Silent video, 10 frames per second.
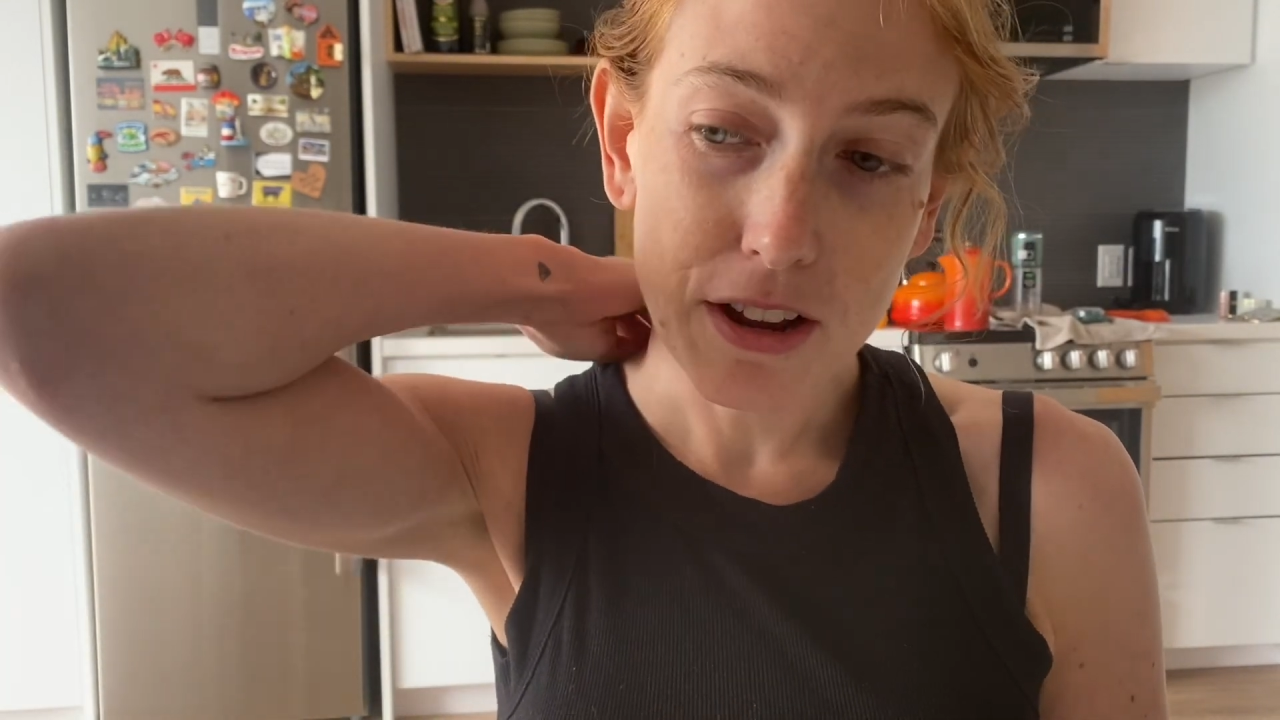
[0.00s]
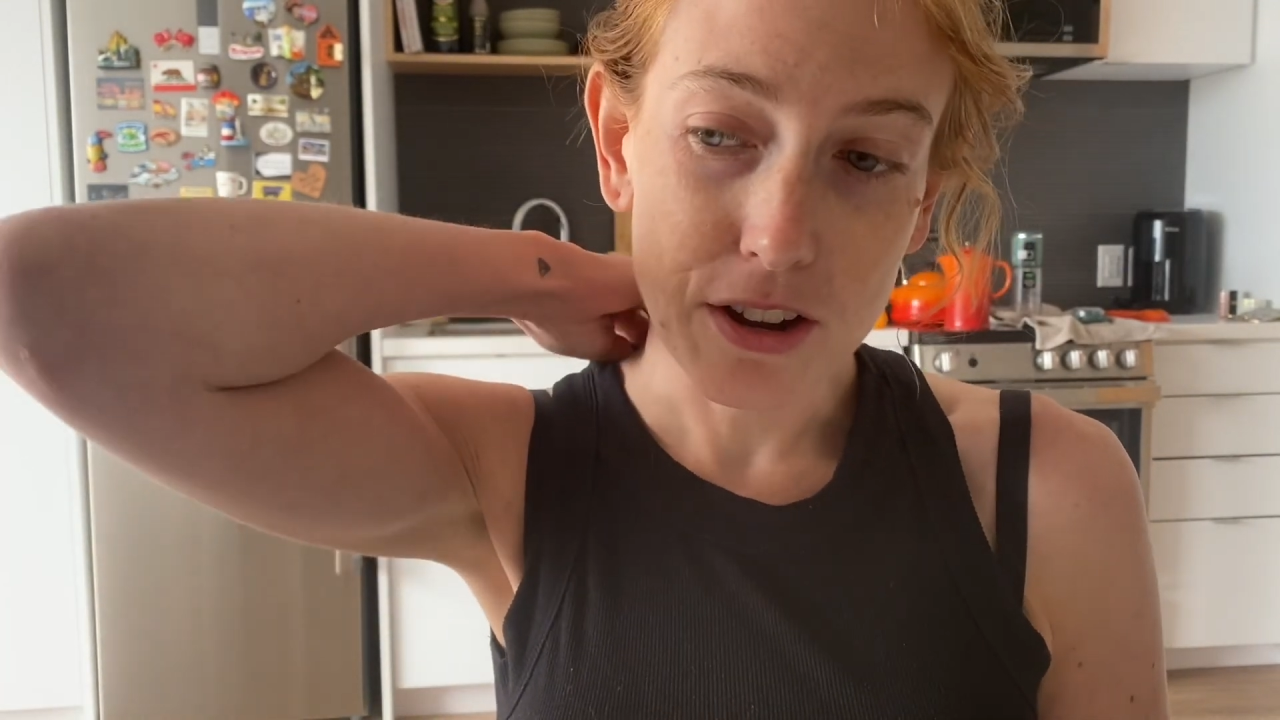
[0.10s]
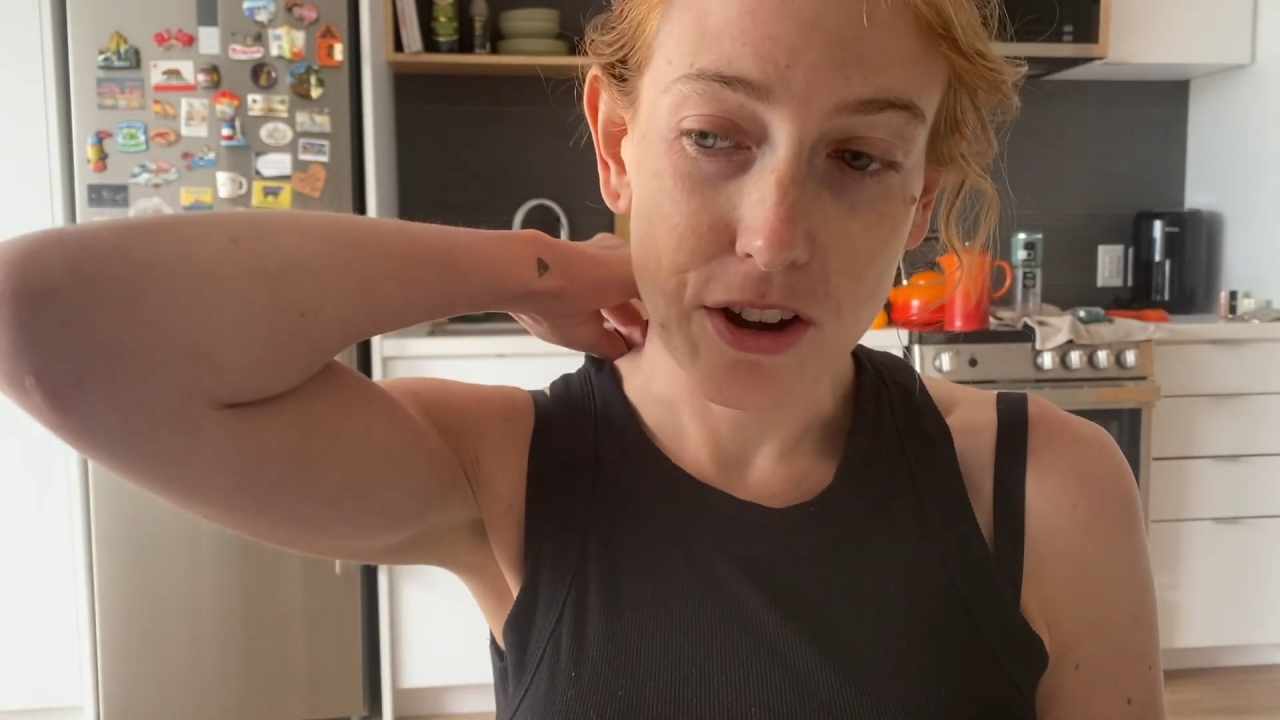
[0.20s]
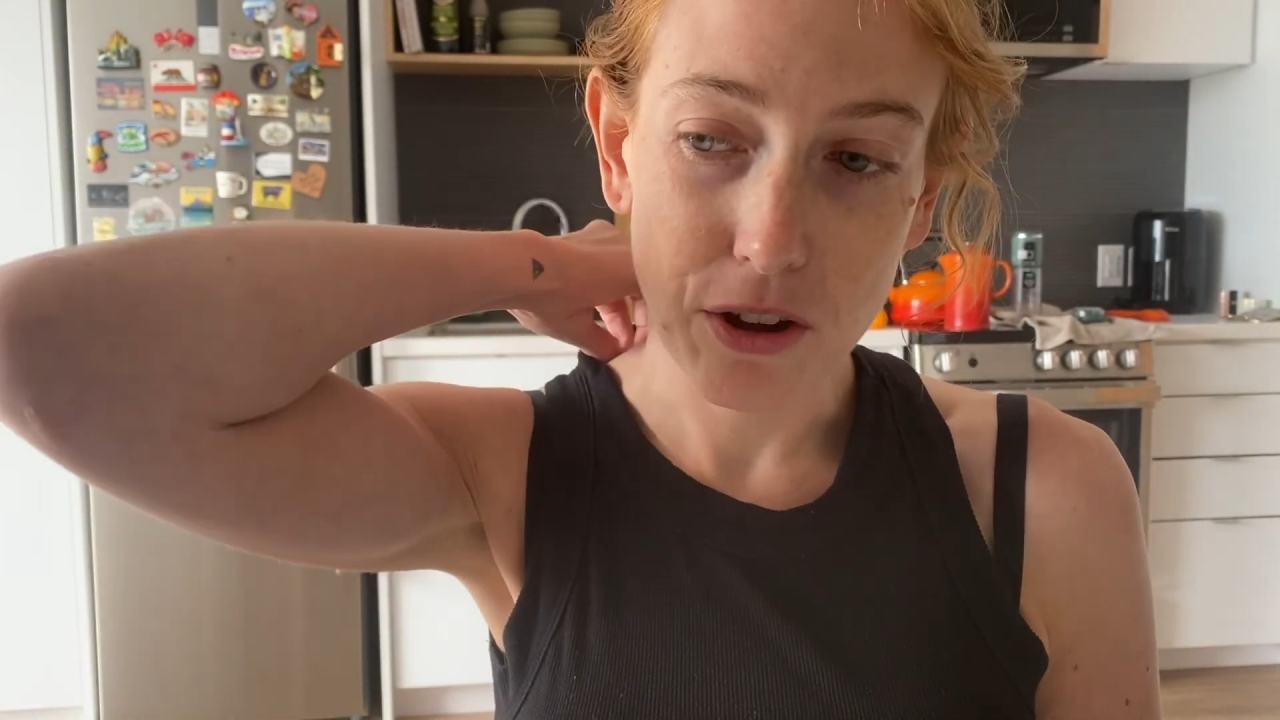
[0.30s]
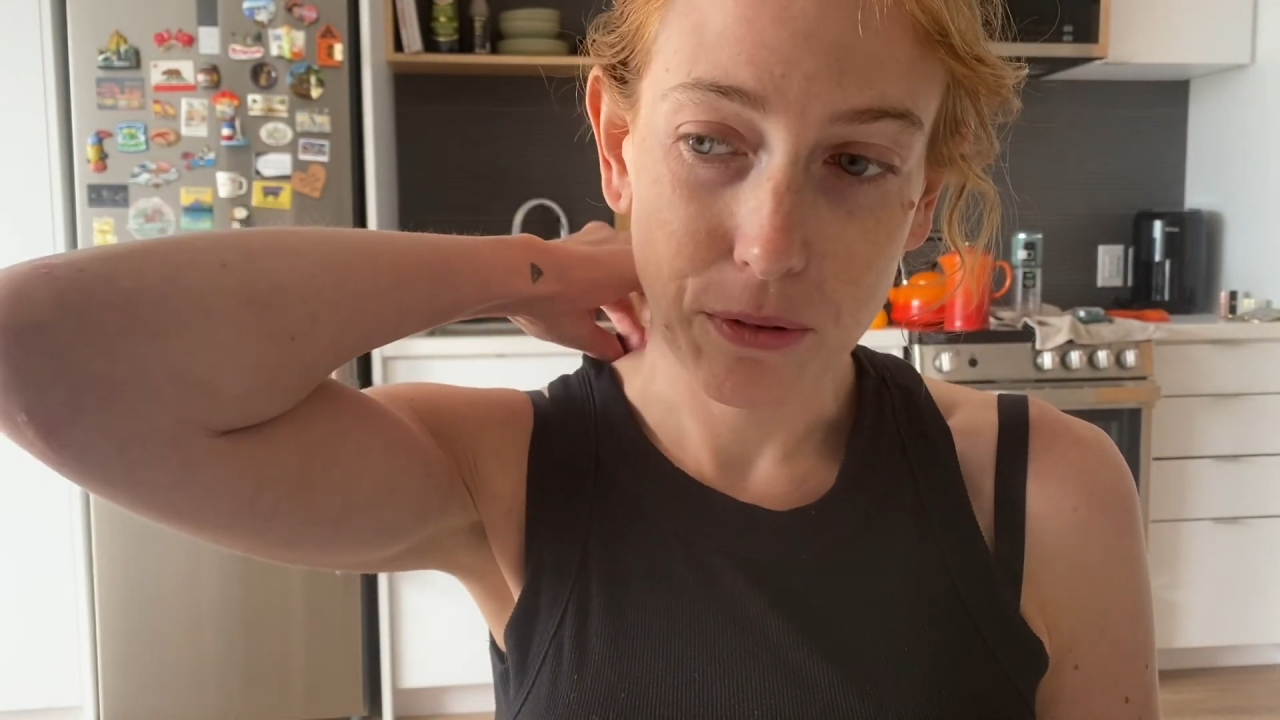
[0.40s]

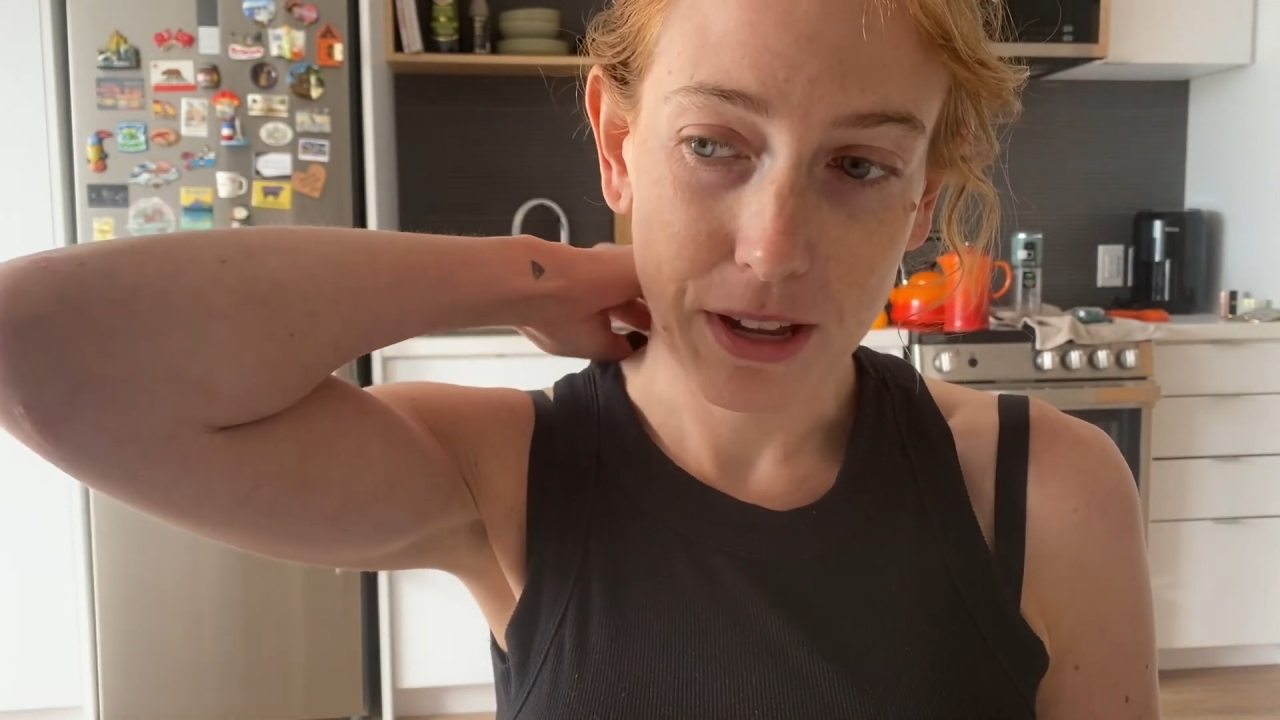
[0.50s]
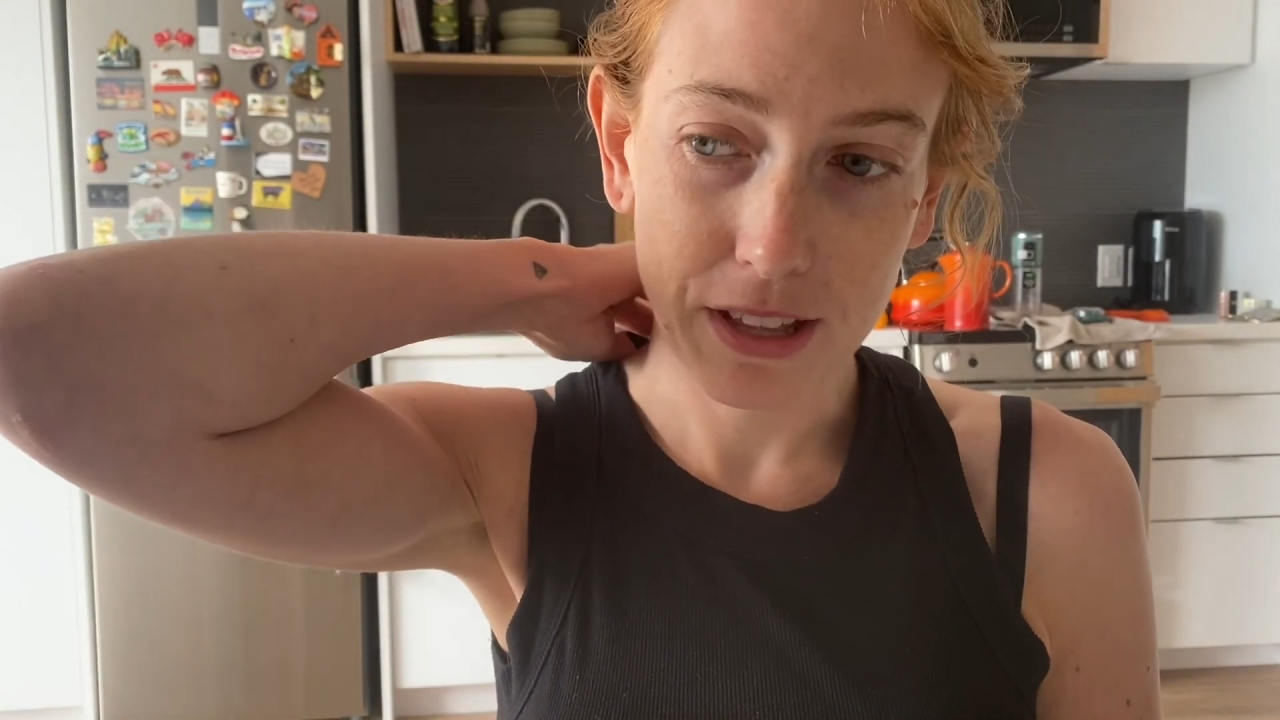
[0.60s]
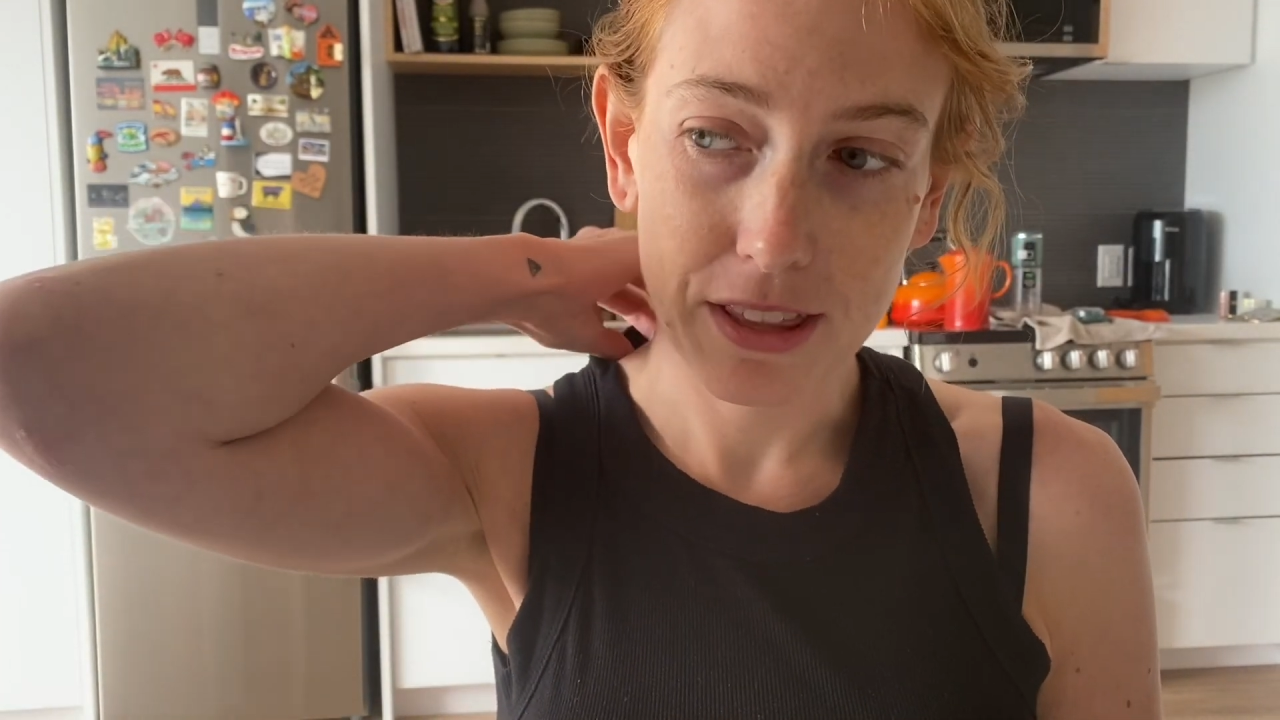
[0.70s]
Knowing